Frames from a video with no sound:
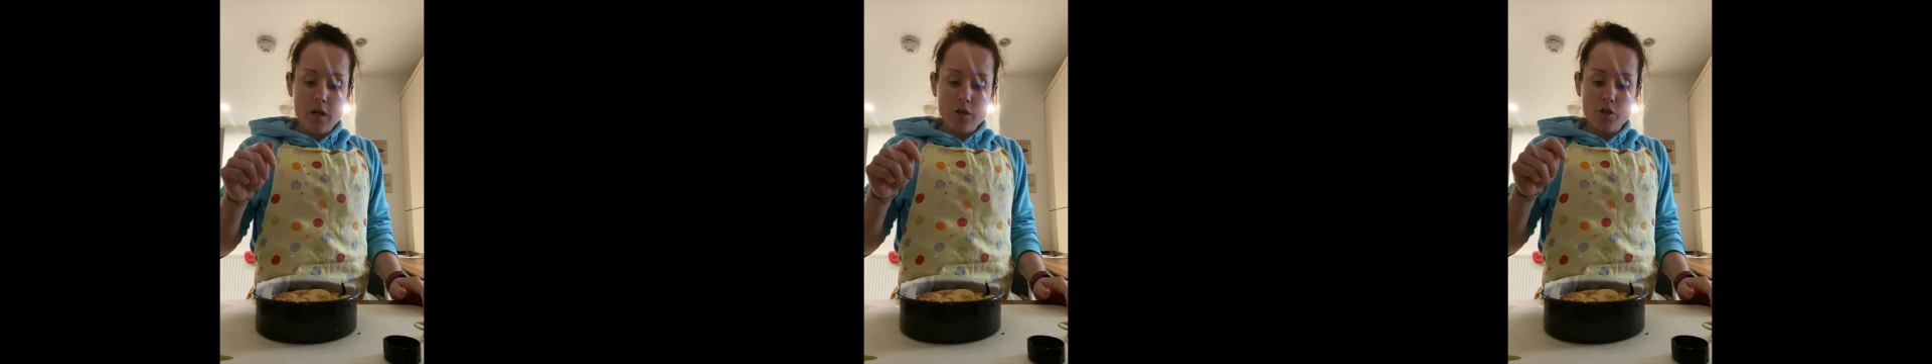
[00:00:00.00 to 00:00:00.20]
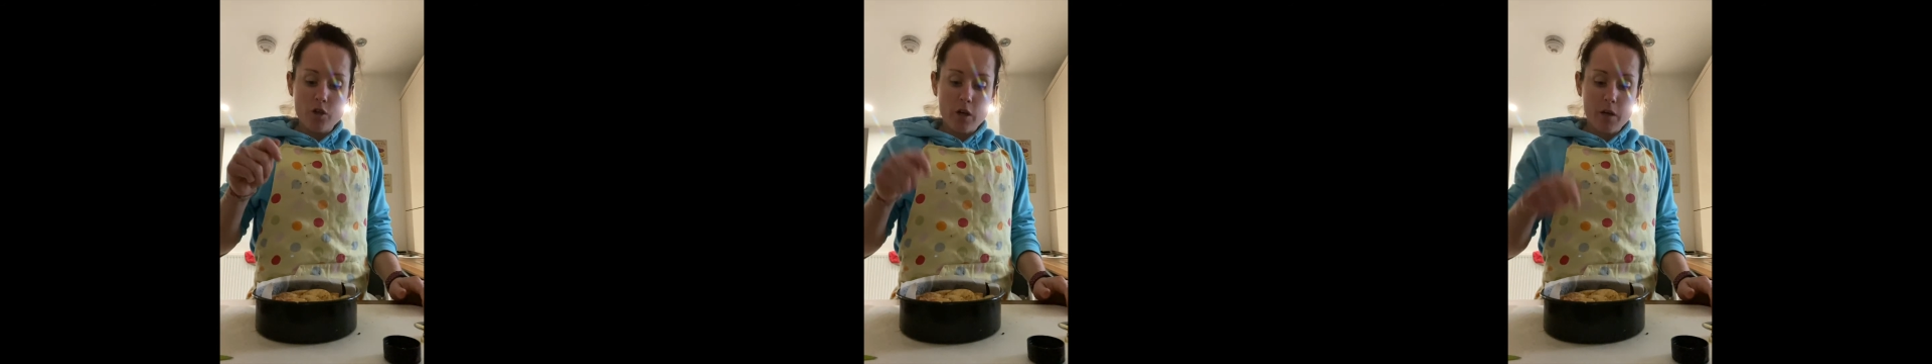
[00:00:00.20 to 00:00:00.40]

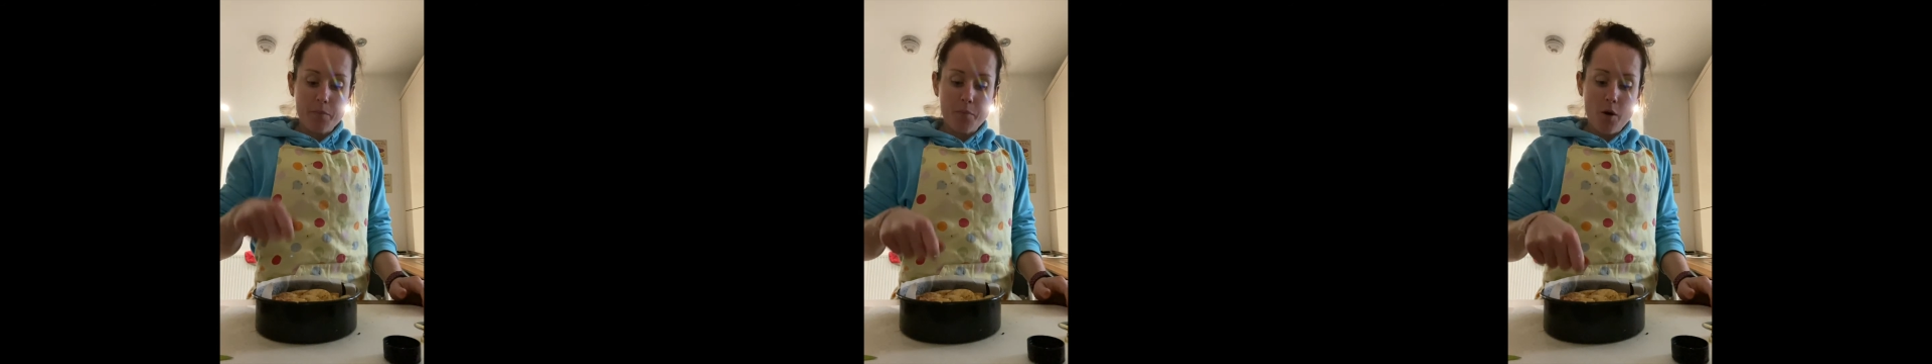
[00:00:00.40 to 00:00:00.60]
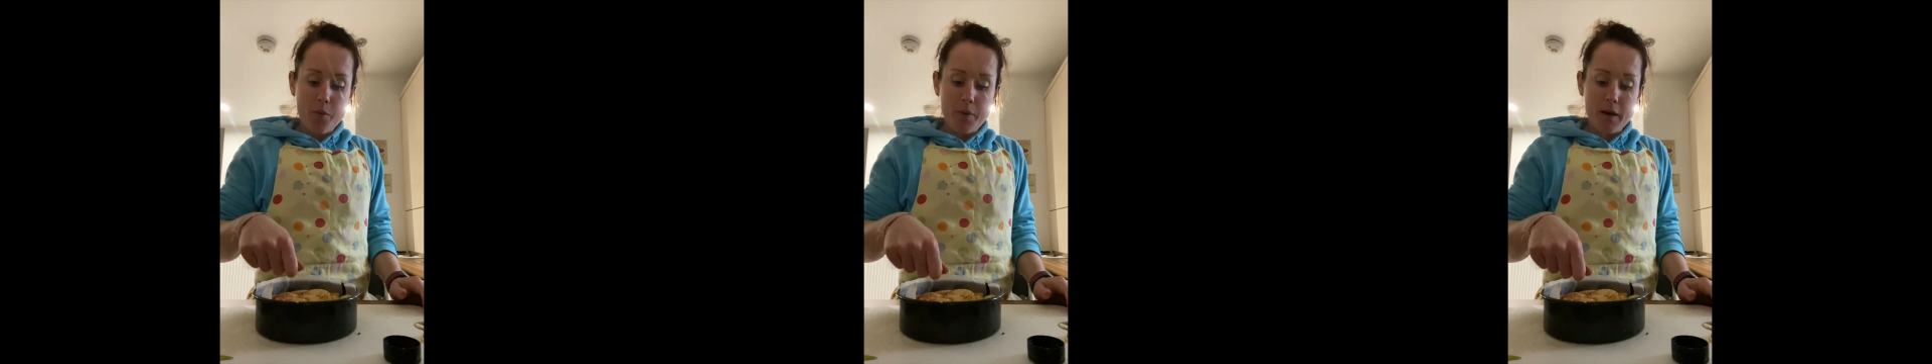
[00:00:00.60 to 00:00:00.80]
So you're going to
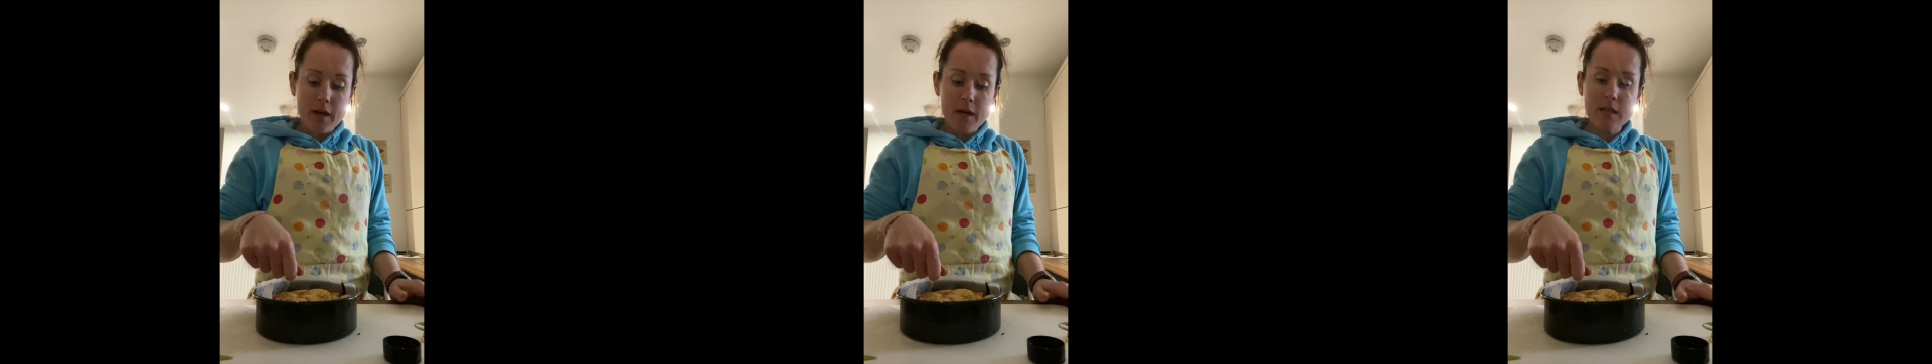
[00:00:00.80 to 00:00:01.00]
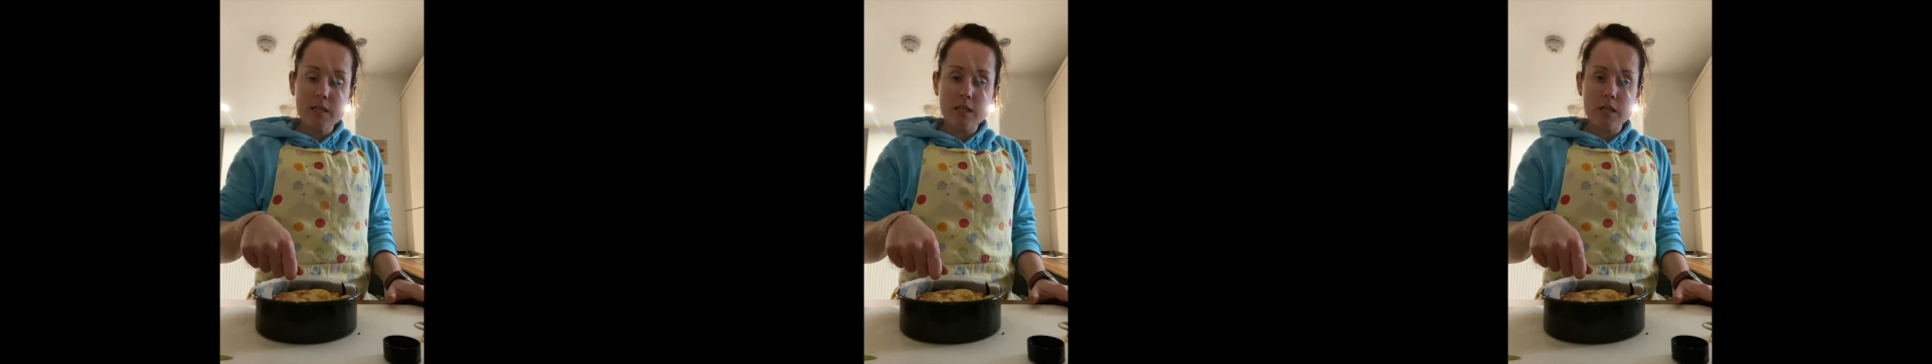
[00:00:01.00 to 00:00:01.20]
pop it
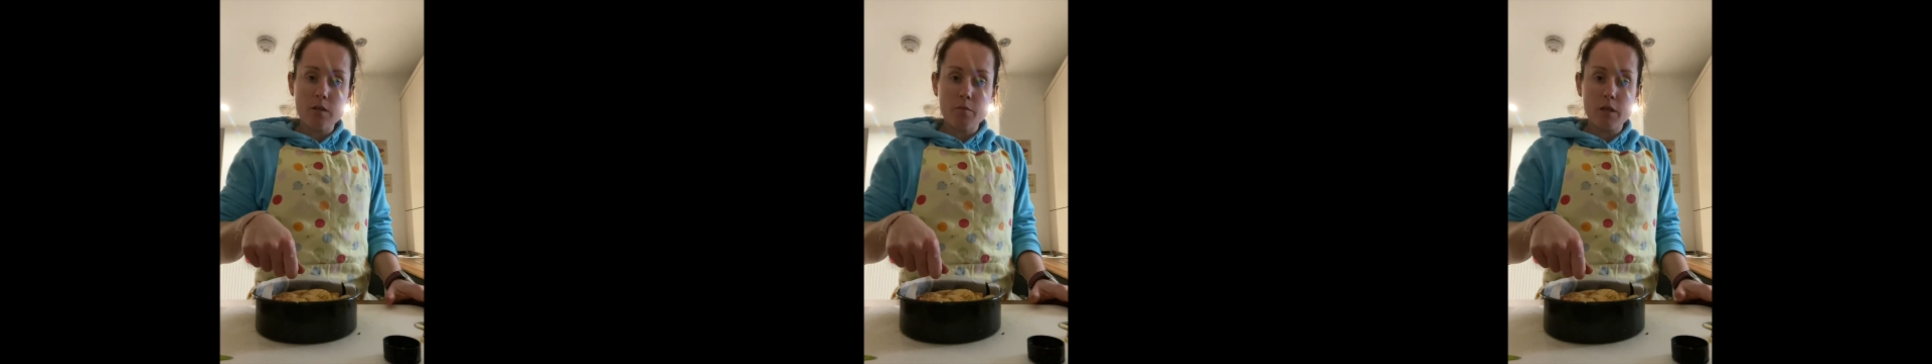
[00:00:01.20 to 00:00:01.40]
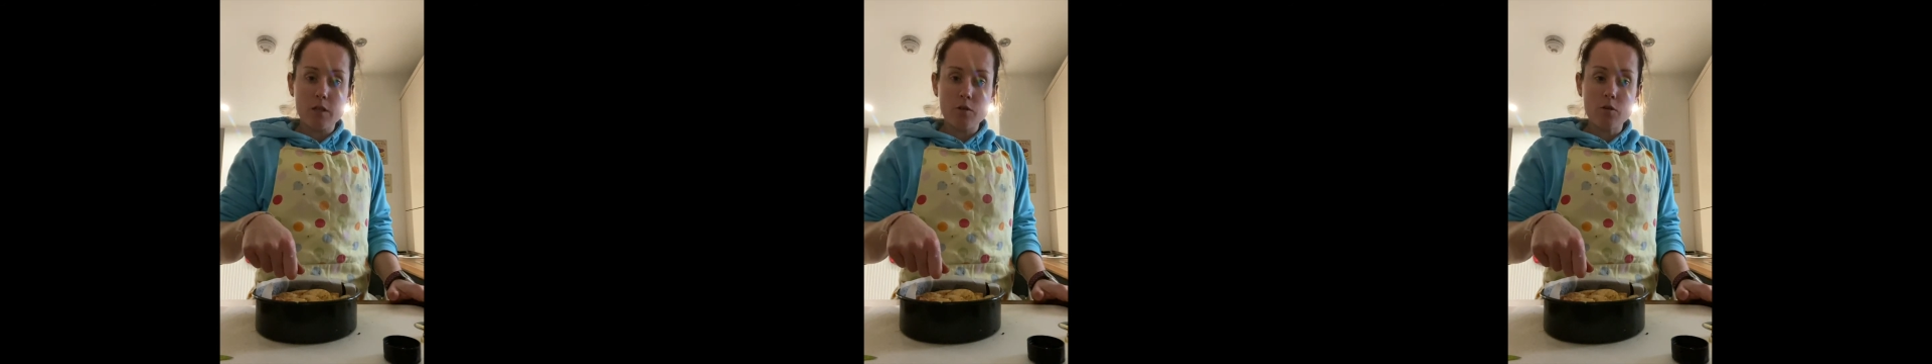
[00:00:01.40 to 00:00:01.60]
into the
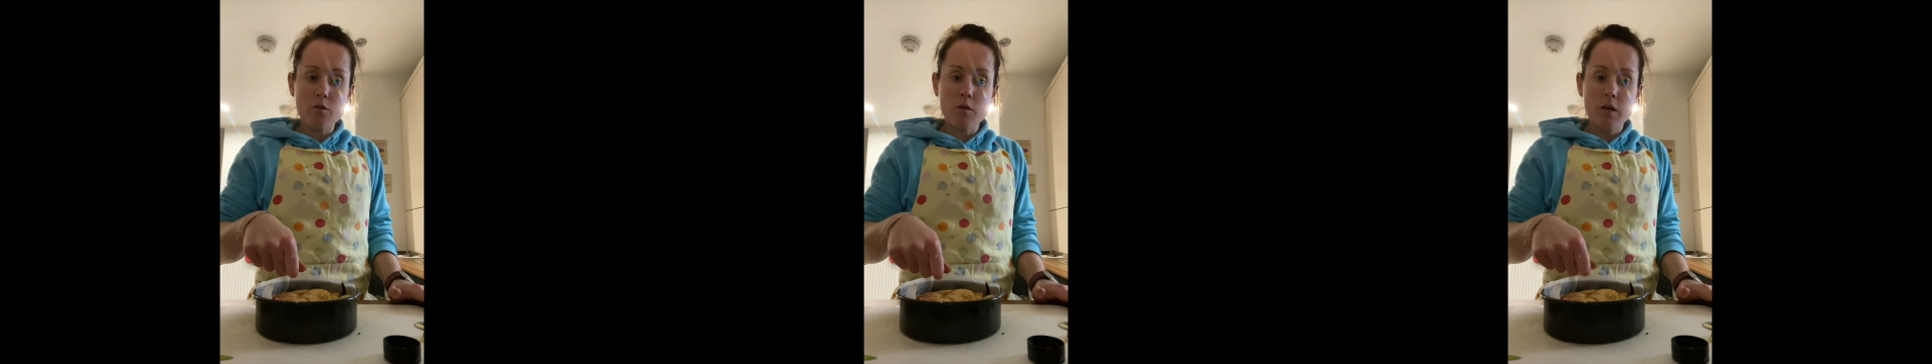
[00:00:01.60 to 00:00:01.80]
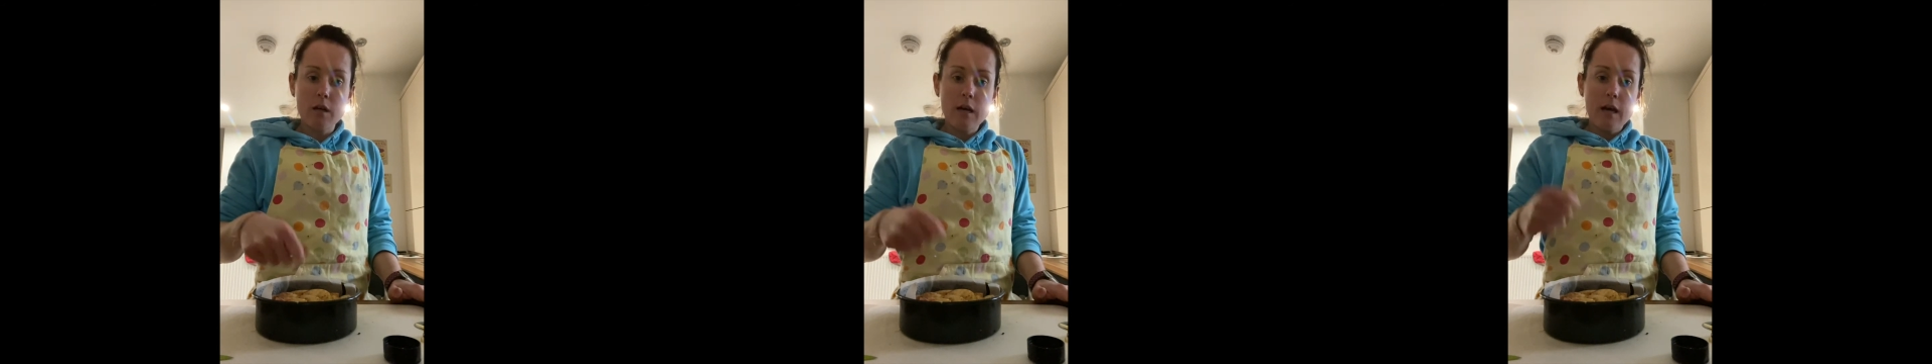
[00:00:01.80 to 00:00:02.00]

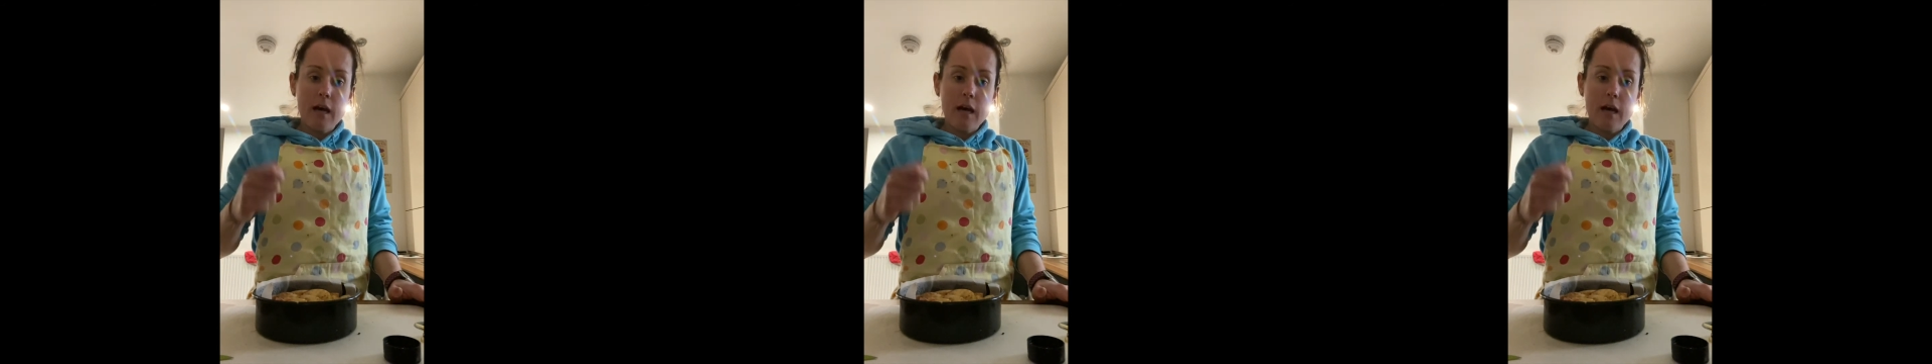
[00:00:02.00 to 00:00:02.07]
middle,